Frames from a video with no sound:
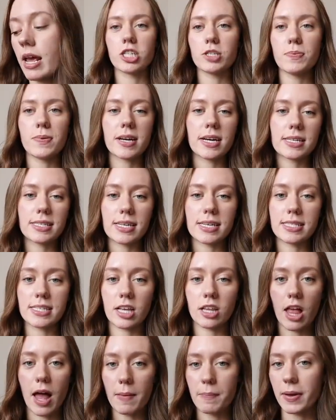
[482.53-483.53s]
Just because it's
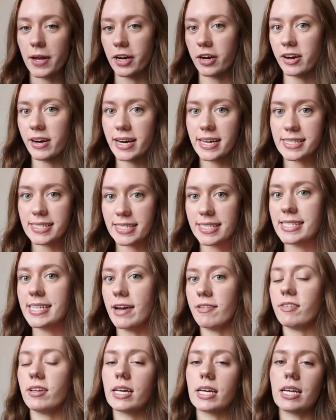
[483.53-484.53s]
a lot bigger, it's
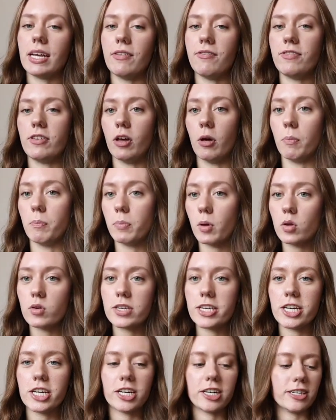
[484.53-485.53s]
definitely gonna feel
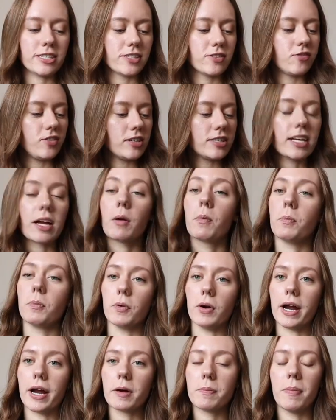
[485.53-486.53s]
bulkier. It feels like a
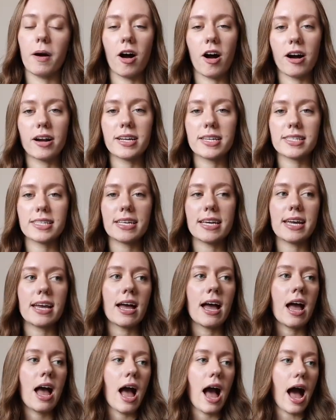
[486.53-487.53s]
brick, but
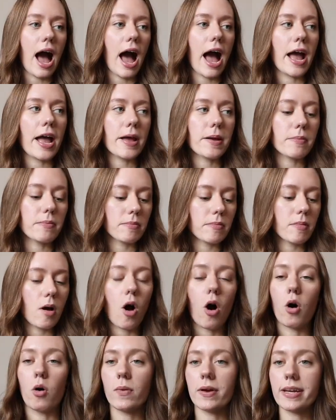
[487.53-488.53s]
honestly, I'm
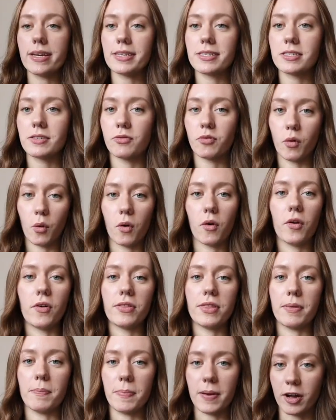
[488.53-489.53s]
always for
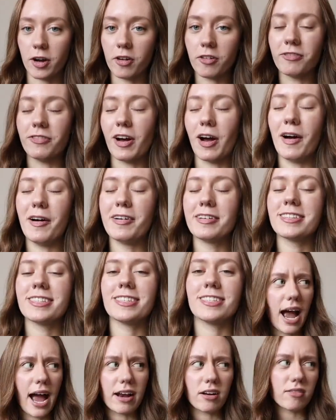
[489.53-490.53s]
the bigger
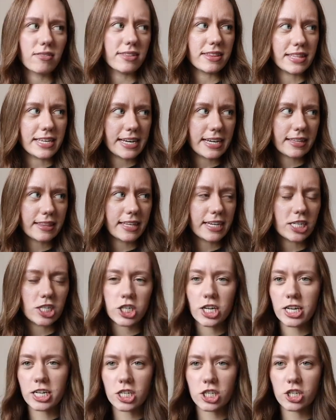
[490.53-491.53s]
phones. I don't think they
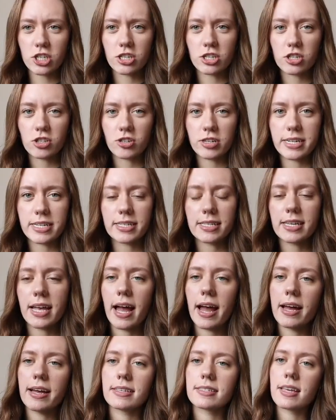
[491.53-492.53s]
changed the screen
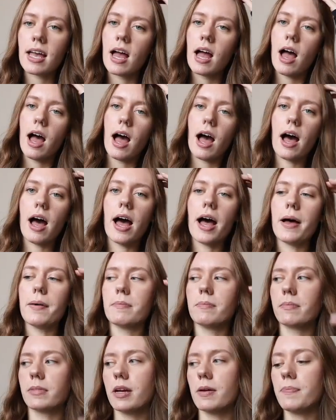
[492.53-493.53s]
size
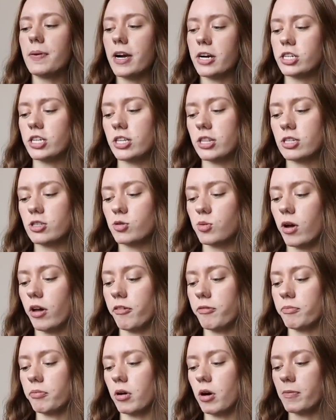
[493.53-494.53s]
compared to the
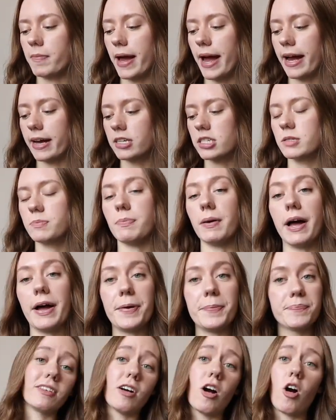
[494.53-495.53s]
12 Pro Max,
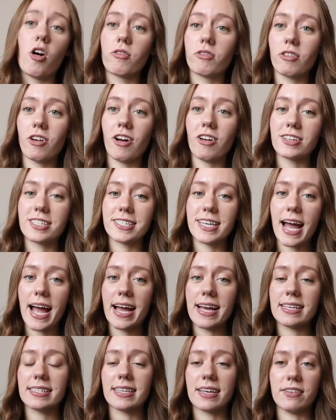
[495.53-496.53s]
but for overall
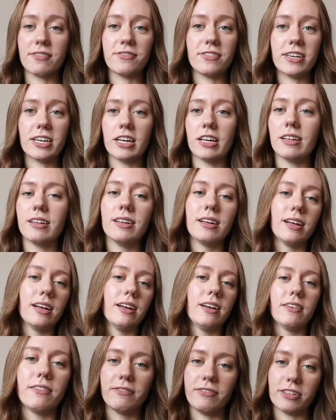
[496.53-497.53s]
size and feel,
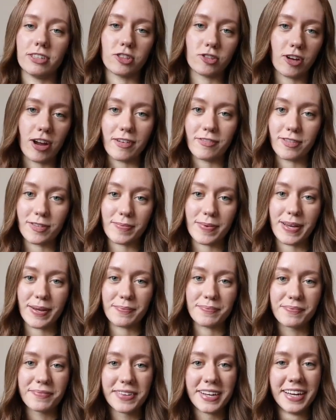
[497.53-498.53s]
feels great for
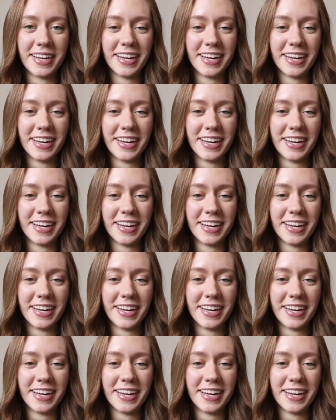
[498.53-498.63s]
me.